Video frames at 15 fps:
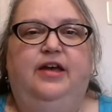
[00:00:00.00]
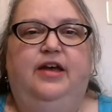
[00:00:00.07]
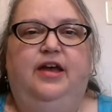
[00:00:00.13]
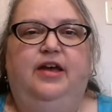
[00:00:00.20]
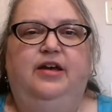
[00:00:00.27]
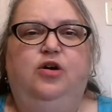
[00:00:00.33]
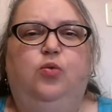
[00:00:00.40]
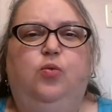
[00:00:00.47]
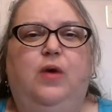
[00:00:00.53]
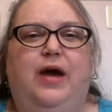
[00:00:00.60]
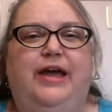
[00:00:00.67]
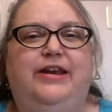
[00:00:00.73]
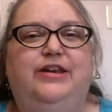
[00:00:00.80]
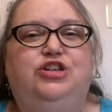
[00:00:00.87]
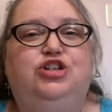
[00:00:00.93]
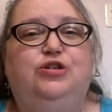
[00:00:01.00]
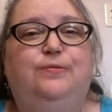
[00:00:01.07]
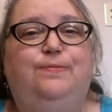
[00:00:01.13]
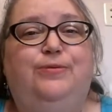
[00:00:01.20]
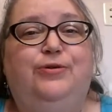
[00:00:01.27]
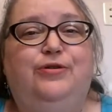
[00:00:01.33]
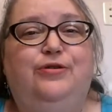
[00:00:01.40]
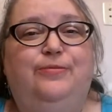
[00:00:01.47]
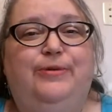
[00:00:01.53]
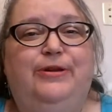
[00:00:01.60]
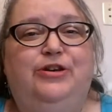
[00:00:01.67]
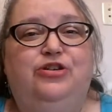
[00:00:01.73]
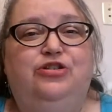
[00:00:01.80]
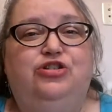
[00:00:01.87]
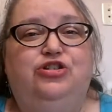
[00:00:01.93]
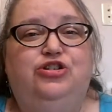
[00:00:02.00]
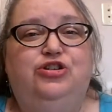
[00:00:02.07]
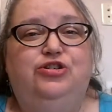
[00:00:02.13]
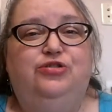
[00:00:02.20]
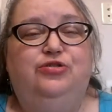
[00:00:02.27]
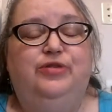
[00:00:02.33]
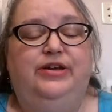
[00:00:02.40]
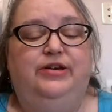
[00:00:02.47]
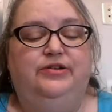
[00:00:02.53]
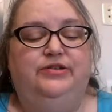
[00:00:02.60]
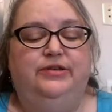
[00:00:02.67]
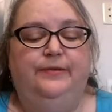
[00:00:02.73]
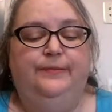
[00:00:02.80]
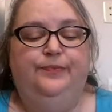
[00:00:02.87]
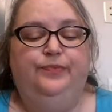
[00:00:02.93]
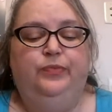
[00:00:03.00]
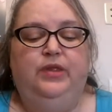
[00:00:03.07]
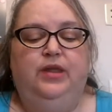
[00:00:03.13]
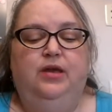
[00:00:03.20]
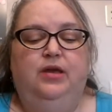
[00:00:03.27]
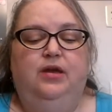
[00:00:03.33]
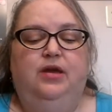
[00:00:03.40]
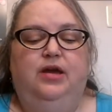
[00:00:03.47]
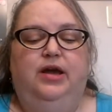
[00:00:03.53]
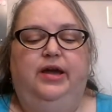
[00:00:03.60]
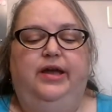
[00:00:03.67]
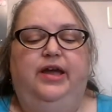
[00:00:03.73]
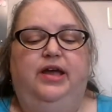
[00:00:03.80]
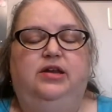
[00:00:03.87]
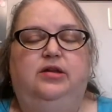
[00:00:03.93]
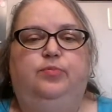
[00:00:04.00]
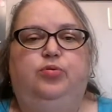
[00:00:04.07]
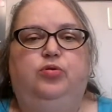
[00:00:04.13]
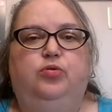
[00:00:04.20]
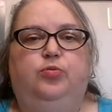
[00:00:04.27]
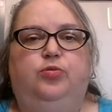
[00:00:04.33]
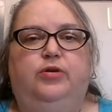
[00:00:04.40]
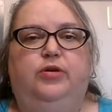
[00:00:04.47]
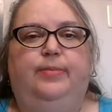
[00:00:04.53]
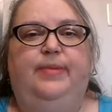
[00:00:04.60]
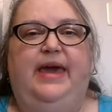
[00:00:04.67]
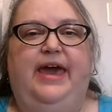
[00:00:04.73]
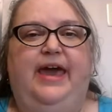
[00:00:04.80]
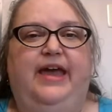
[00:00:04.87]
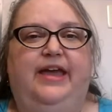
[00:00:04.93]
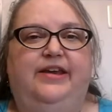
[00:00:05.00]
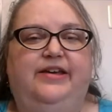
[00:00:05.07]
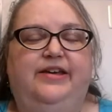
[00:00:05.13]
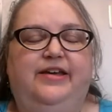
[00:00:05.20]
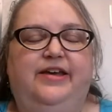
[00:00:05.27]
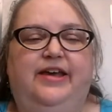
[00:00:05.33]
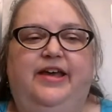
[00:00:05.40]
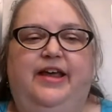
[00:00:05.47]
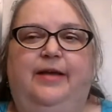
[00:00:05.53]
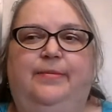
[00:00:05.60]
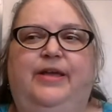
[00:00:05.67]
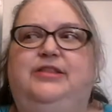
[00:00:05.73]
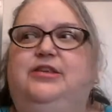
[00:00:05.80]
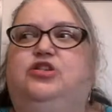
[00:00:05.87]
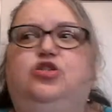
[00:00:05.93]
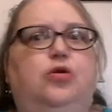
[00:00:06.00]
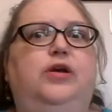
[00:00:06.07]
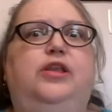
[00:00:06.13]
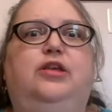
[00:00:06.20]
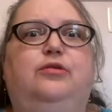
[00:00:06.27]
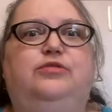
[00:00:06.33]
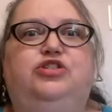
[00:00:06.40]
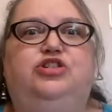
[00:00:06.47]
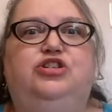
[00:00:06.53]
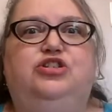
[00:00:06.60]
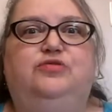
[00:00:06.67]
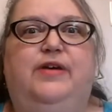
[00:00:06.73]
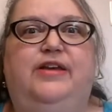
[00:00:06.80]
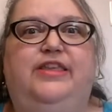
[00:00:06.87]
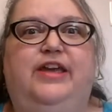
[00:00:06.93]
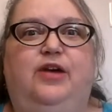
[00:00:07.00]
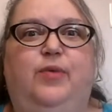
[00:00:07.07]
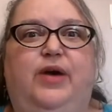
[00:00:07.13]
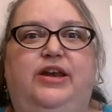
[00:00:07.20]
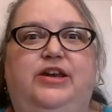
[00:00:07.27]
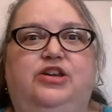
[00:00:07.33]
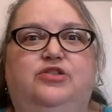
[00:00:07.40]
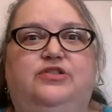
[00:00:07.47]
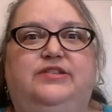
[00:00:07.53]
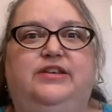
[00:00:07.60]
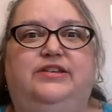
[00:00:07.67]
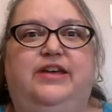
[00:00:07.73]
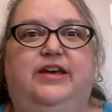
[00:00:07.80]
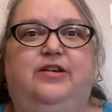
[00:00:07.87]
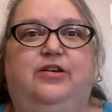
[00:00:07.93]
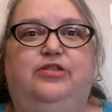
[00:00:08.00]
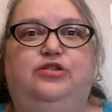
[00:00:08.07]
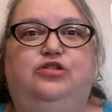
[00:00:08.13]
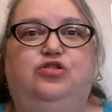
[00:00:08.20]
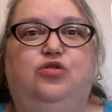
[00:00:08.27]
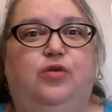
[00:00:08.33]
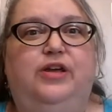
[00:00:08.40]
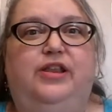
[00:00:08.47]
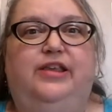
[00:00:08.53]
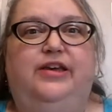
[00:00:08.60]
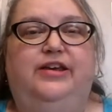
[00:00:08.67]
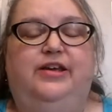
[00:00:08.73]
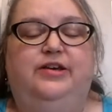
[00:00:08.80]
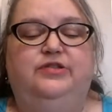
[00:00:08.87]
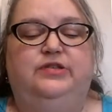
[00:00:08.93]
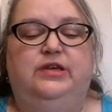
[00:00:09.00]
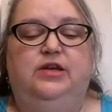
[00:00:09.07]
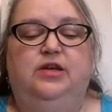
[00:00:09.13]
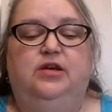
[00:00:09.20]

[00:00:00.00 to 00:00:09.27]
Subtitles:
I go, "Why did you poop in your shoe?" He goes, "I had to poop real bad." I'm like, "The toilet was just right there. Why didn't you sit down on the toilet?" And he goes,